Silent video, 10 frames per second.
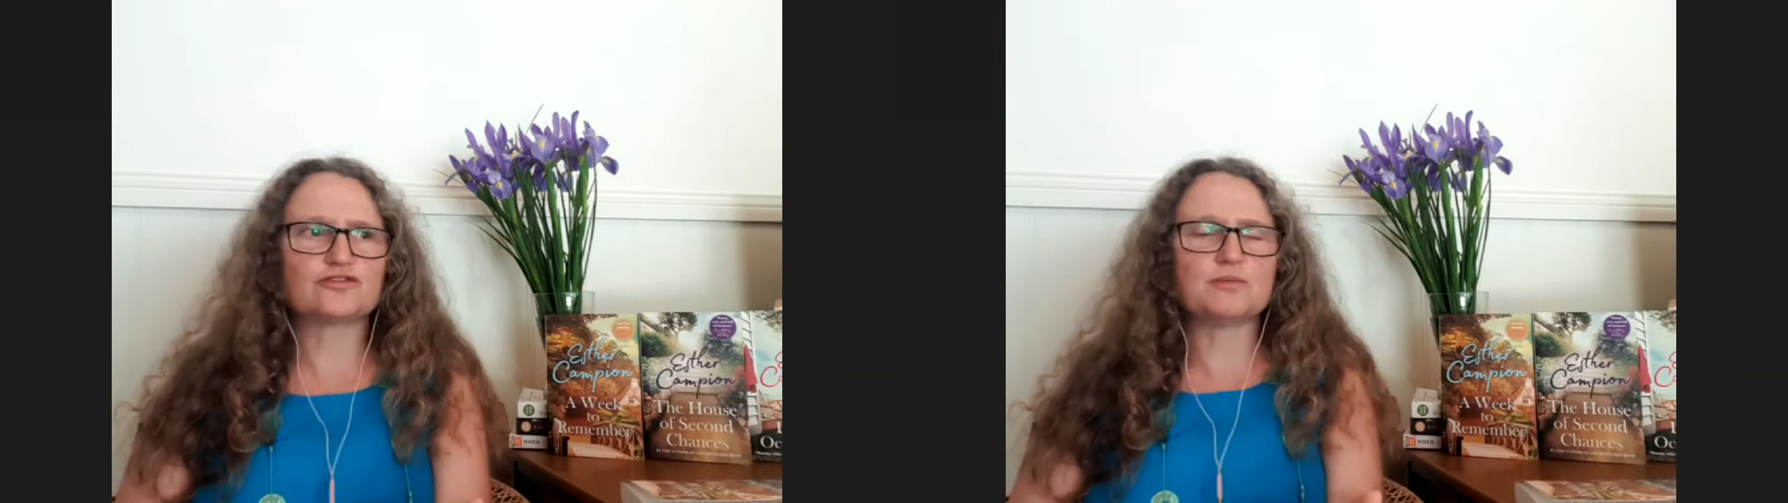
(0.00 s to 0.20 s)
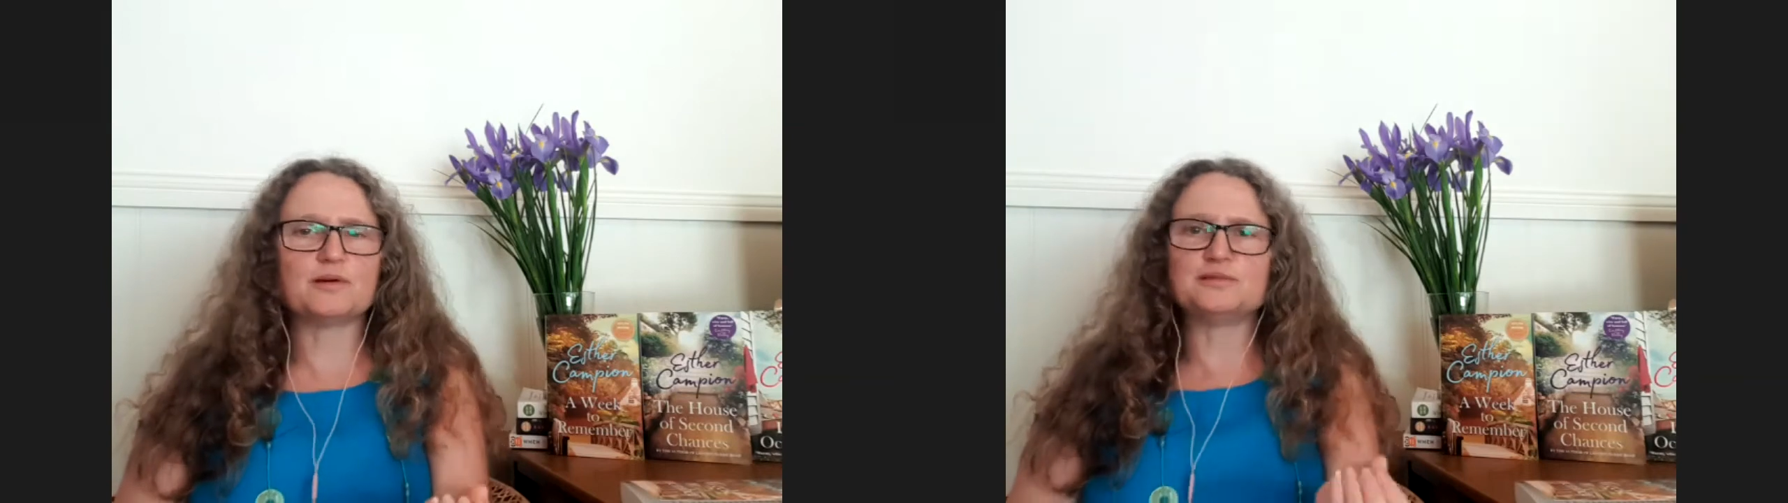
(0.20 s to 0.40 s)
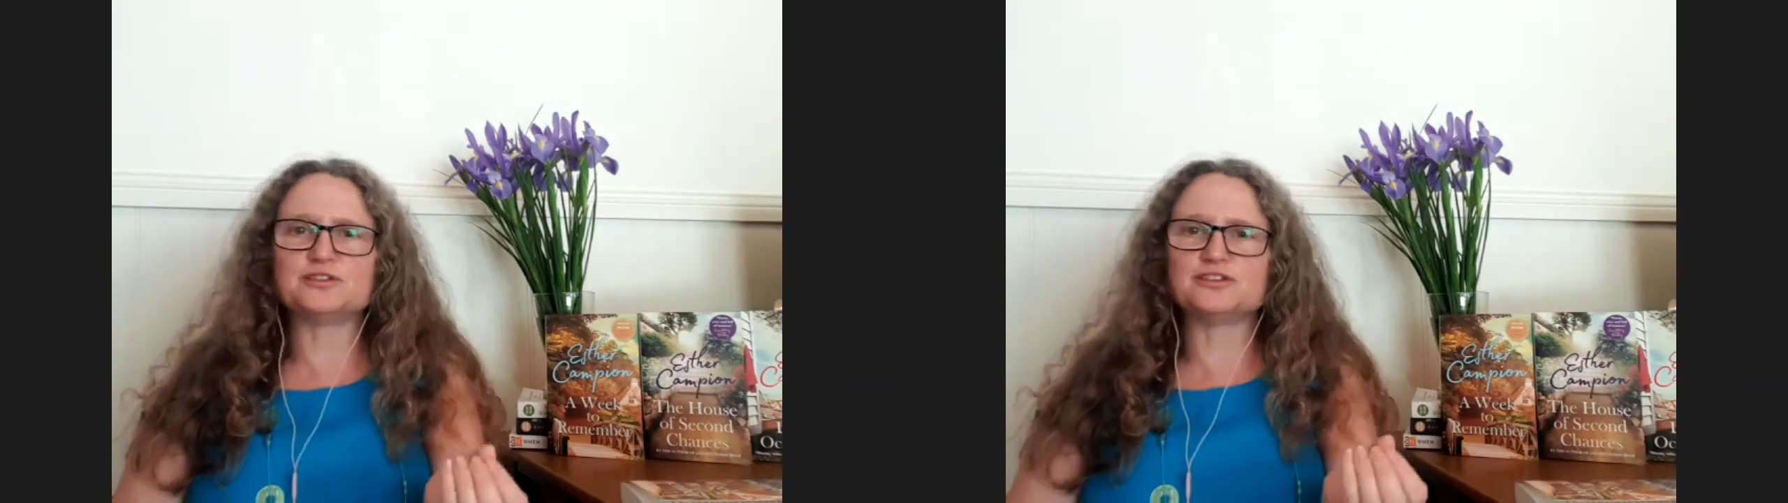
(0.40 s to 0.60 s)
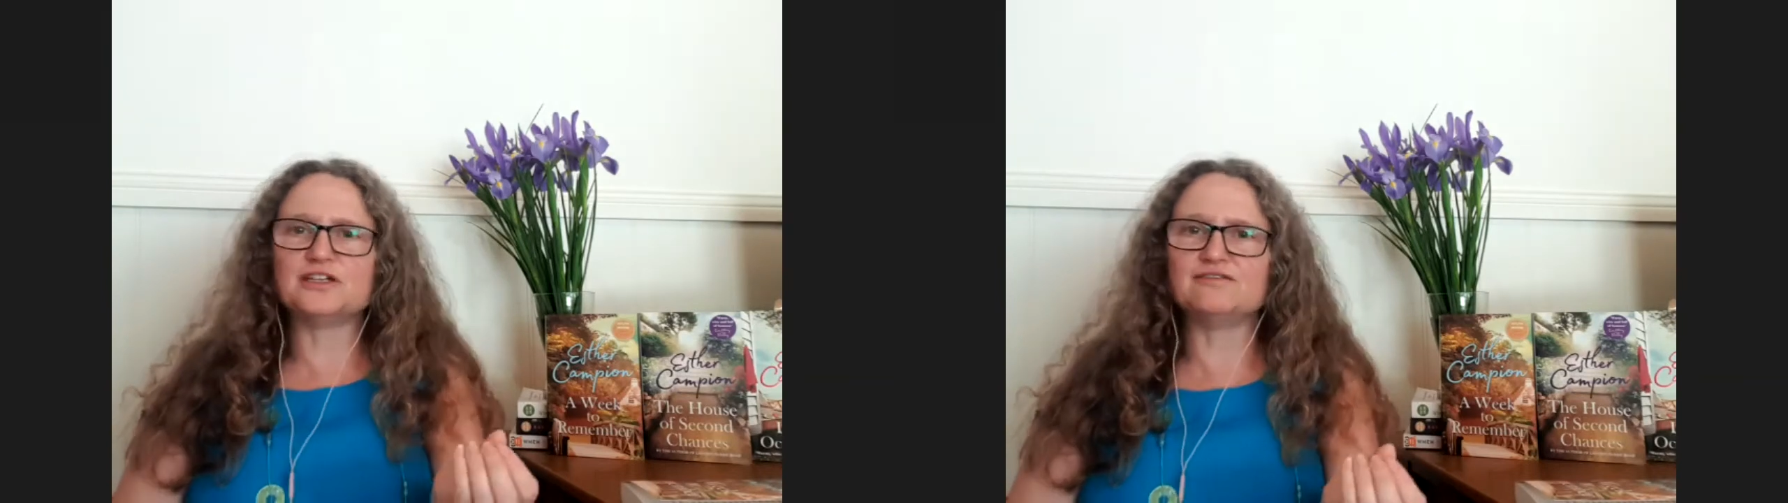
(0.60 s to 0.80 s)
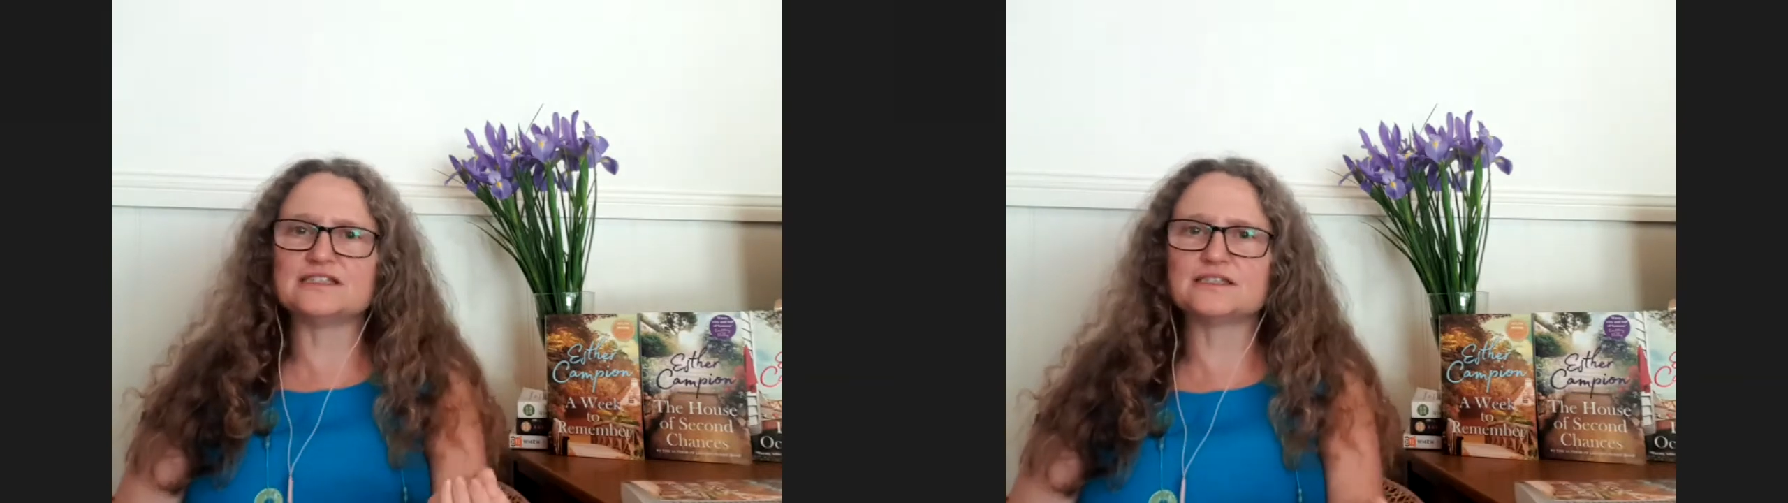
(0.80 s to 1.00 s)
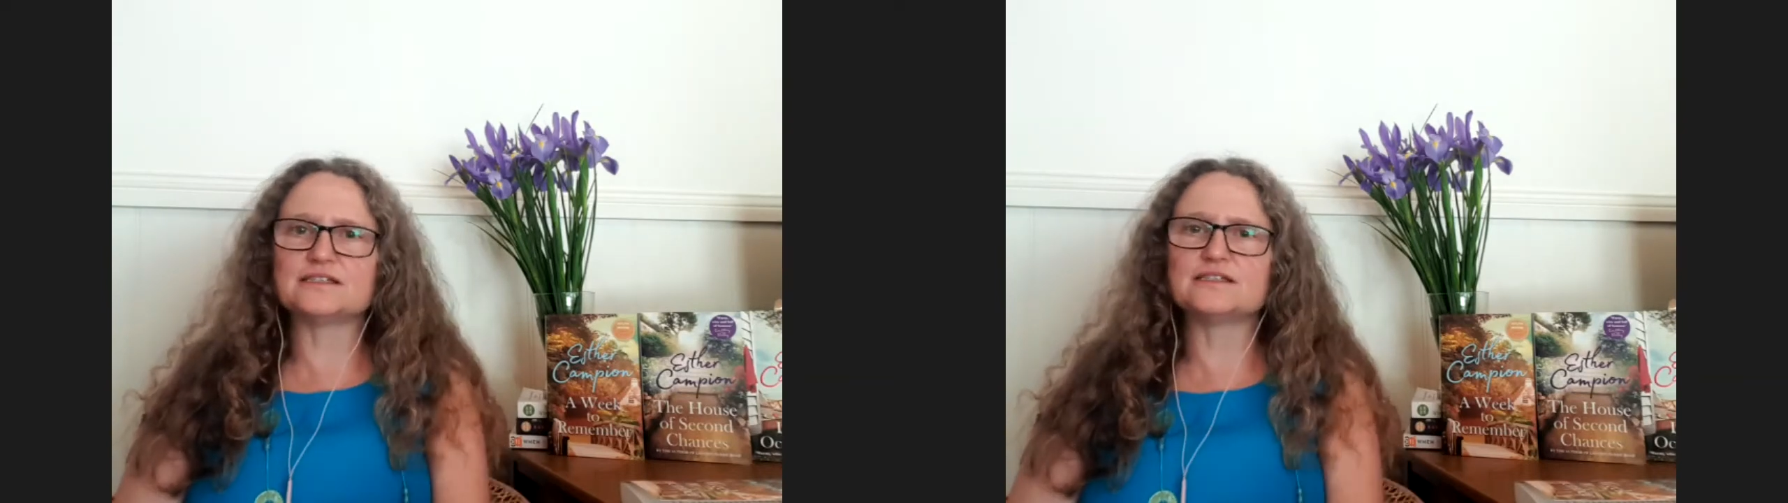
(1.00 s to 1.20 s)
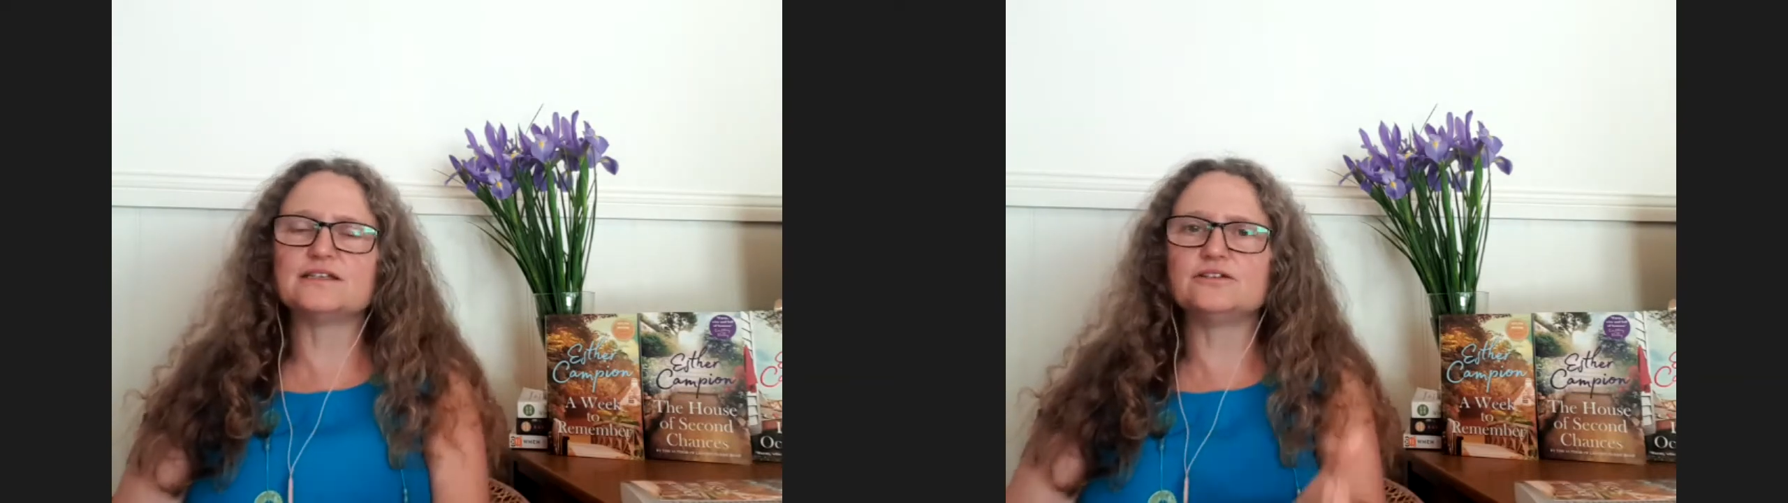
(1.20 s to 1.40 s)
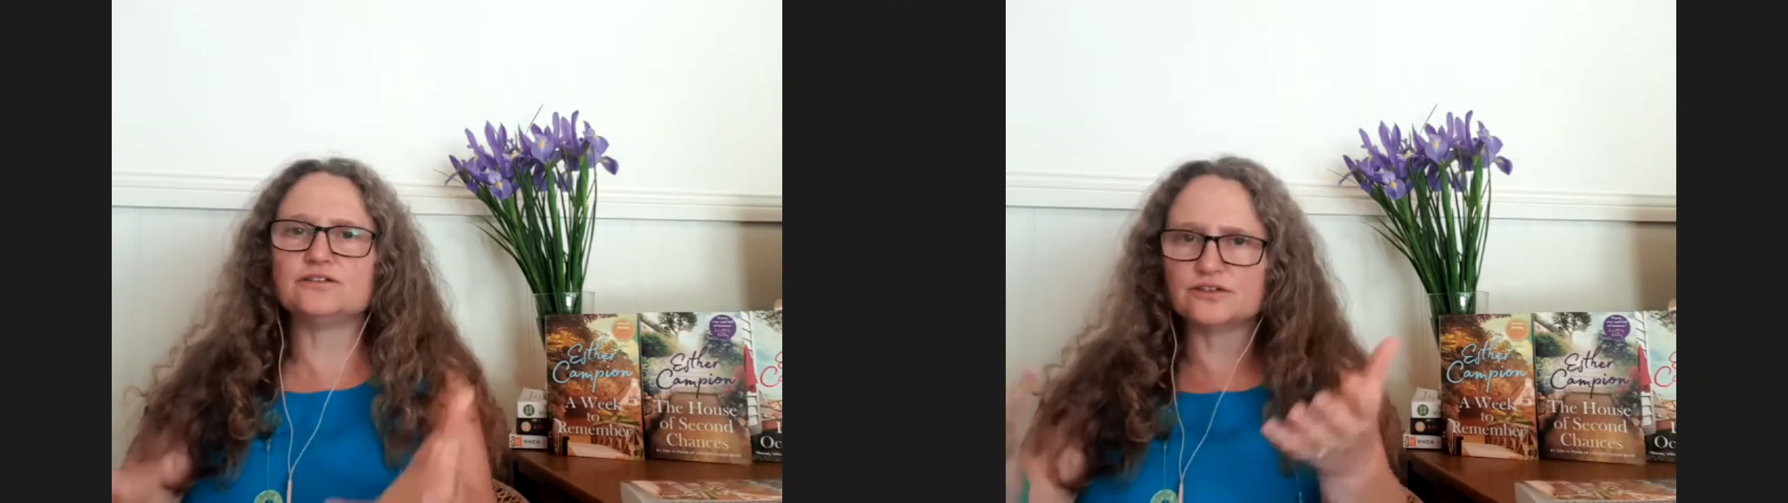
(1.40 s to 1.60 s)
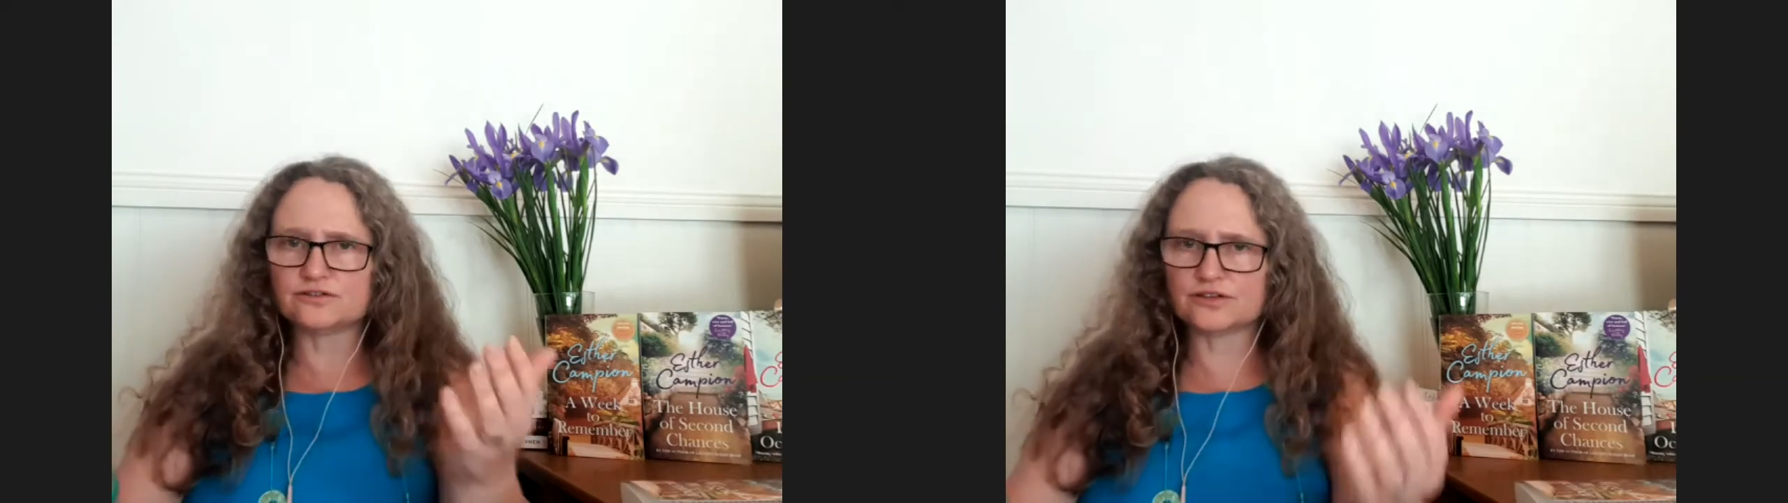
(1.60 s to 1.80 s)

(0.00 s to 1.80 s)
three published novels that you know you're